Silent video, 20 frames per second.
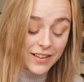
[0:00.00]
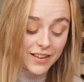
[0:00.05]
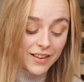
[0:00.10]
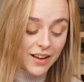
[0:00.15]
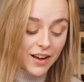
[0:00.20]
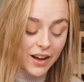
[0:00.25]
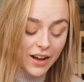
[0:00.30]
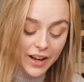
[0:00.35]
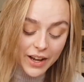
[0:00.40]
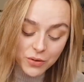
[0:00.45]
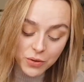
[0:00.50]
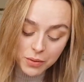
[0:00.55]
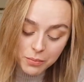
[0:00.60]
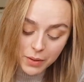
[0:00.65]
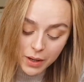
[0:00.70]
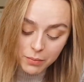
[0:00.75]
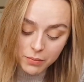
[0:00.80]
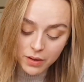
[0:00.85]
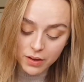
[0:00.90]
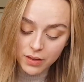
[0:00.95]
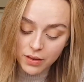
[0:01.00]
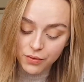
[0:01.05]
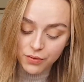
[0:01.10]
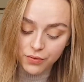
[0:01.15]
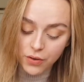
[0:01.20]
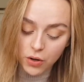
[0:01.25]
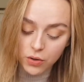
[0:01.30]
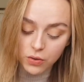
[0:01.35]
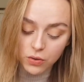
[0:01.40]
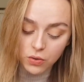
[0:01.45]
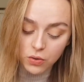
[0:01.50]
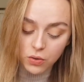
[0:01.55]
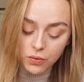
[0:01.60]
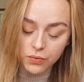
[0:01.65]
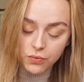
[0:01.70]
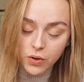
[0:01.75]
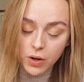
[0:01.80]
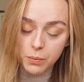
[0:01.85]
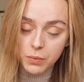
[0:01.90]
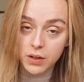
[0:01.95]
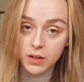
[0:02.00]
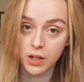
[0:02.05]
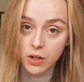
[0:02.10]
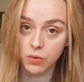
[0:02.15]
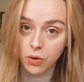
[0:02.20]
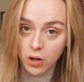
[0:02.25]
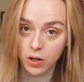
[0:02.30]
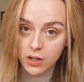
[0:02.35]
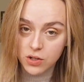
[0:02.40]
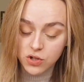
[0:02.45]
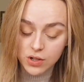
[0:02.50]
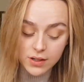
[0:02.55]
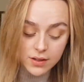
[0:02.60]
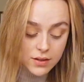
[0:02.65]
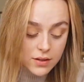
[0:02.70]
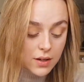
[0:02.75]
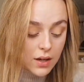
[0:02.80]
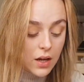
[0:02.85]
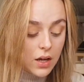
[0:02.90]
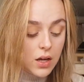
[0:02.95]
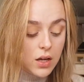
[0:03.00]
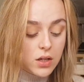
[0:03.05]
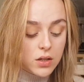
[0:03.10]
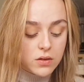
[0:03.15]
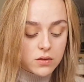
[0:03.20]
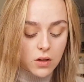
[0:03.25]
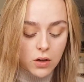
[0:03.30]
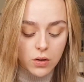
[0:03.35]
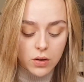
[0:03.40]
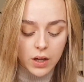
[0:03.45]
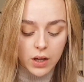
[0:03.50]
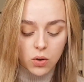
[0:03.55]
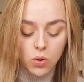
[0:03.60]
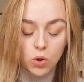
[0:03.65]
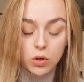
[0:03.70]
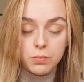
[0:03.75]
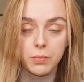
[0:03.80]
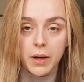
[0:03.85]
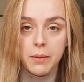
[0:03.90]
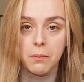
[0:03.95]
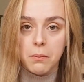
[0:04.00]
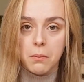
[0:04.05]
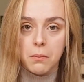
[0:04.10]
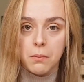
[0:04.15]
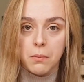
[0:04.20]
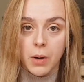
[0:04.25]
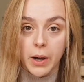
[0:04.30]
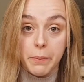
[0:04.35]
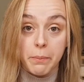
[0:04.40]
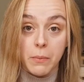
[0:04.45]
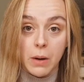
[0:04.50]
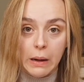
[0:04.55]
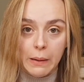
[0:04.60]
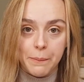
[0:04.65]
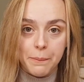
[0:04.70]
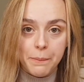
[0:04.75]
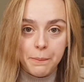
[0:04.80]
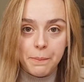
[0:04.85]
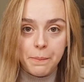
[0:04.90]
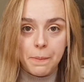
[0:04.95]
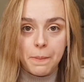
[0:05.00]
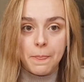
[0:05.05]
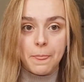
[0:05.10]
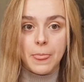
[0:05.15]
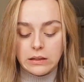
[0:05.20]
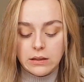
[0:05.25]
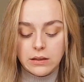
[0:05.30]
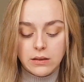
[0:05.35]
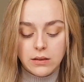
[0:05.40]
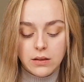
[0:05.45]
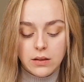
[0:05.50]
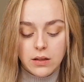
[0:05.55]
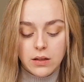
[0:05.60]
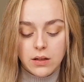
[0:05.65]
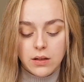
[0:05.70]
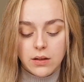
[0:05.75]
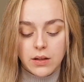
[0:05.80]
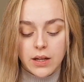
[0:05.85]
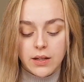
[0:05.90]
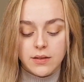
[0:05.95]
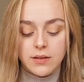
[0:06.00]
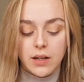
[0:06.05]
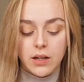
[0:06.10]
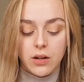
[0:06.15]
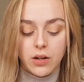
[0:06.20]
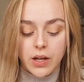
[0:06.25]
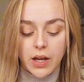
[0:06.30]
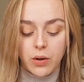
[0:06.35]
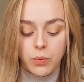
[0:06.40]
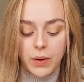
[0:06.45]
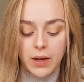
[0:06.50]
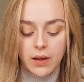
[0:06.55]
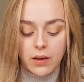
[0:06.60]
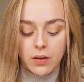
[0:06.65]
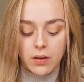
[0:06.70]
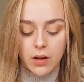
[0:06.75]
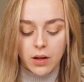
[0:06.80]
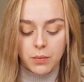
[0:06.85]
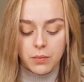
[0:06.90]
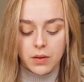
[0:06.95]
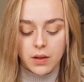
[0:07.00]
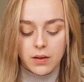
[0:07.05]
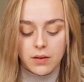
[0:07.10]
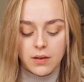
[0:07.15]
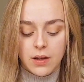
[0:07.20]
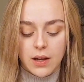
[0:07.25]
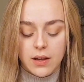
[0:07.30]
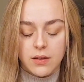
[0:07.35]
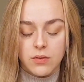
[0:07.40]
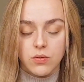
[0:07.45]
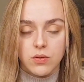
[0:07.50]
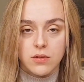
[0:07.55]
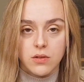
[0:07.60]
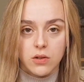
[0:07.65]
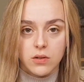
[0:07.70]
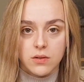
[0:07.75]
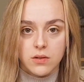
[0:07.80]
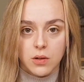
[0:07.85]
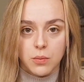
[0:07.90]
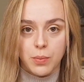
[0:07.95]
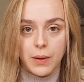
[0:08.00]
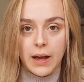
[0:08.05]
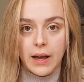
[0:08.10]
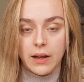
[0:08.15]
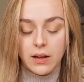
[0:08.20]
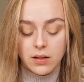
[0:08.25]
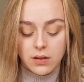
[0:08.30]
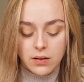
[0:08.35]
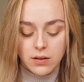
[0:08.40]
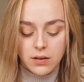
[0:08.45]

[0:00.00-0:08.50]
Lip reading: I remember the phone call from the neurologist. So they called my mom. They said, okay, the test results are back.